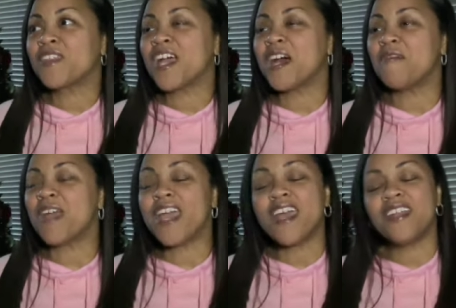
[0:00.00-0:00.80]
Um,
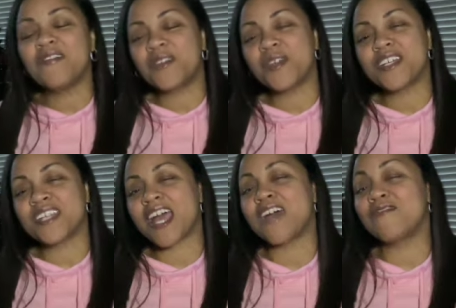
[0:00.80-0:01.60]
and of course,
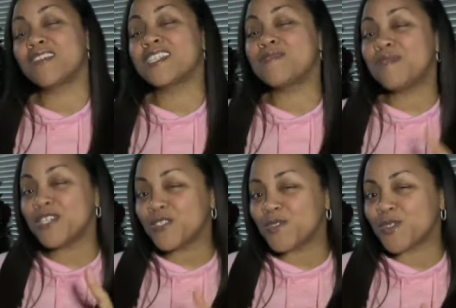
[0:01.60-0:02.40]
I have a
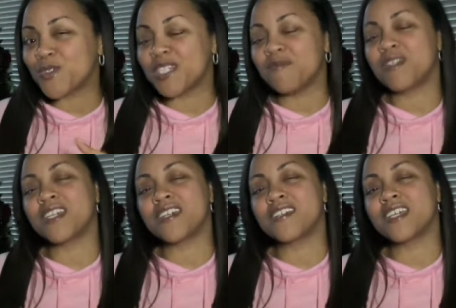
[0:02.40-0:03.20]
special treat
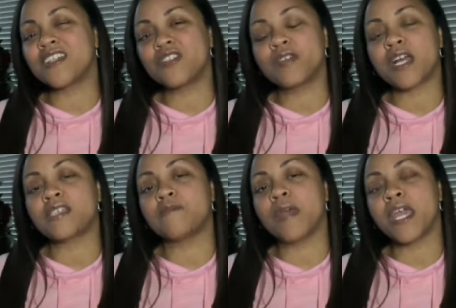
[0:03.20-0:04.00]
because, as you guys
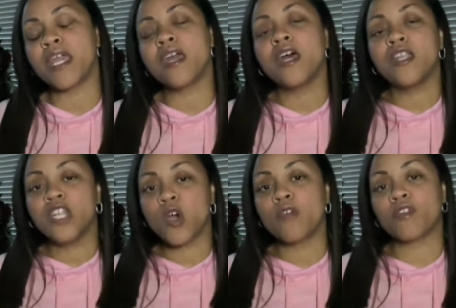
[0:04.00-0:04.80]
may
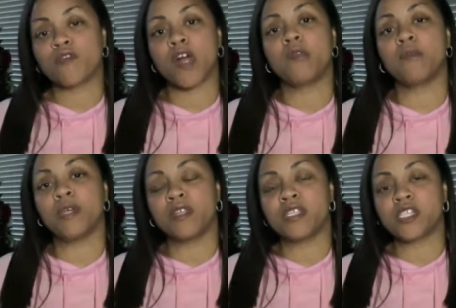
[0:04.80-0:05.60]
know if you're following me
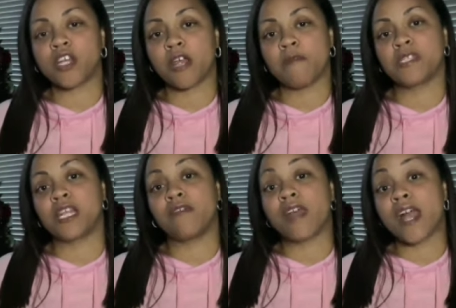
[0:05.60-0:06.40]
on Instagram, is that
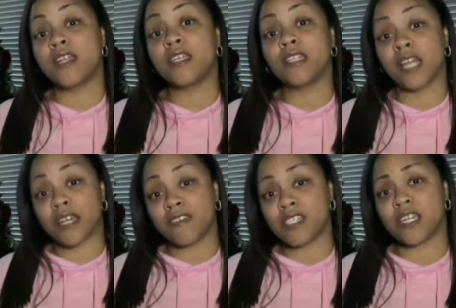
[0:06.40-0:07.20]
I've added
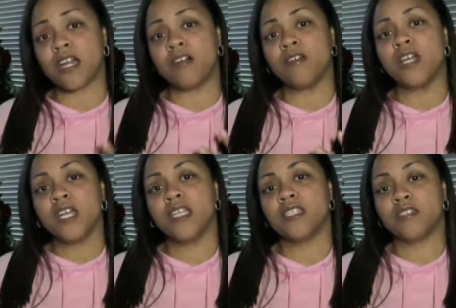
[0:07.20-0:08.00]
lifestyle
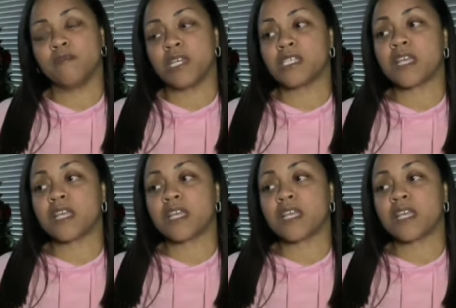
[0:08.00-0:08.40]
into the mix.